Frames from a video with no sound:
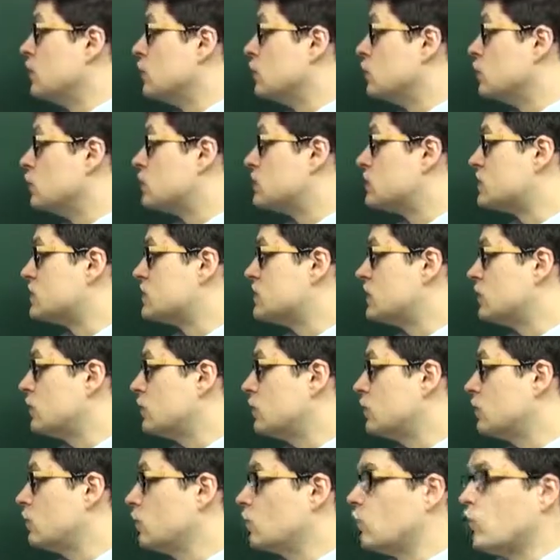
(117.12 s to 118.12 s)
you
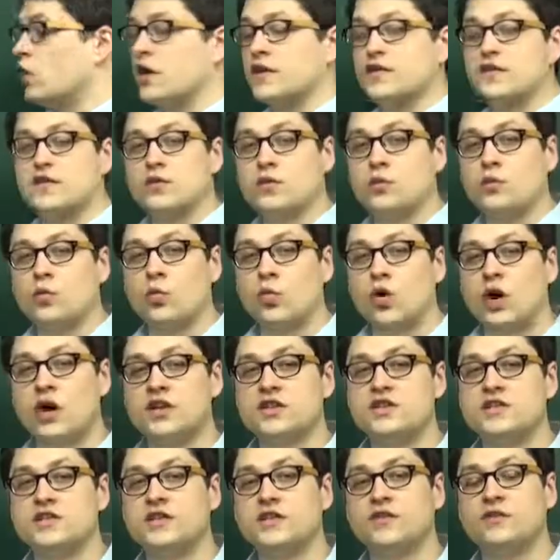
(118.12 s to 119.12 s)
still want to
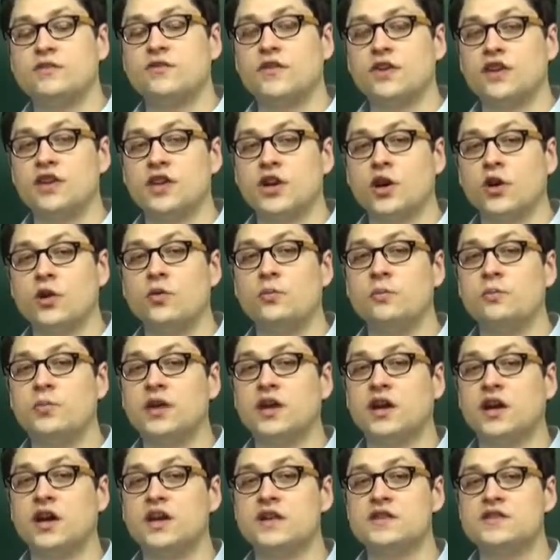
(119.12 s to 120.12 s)
watch this video
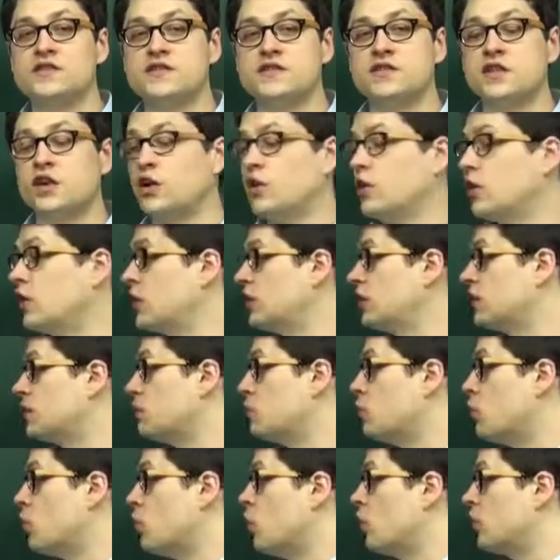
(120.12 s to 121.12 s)
because there is
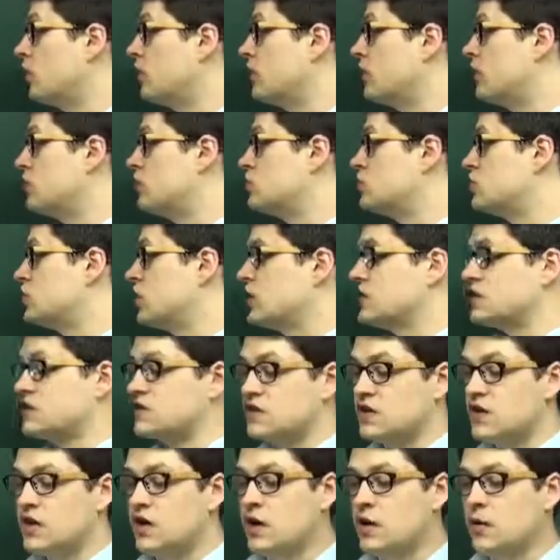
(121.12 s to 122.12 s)
more than
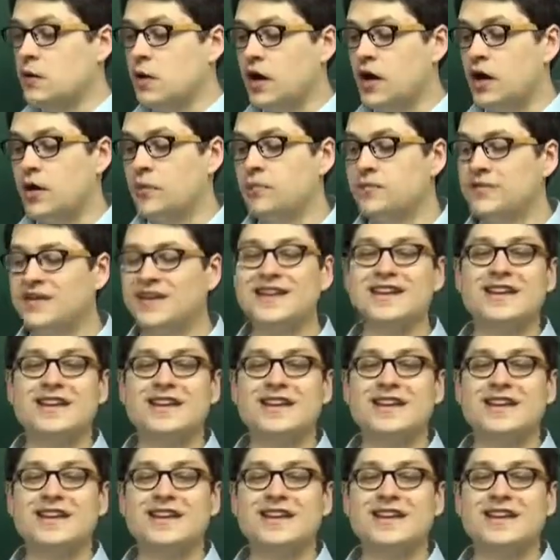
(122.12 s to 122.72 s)
just um,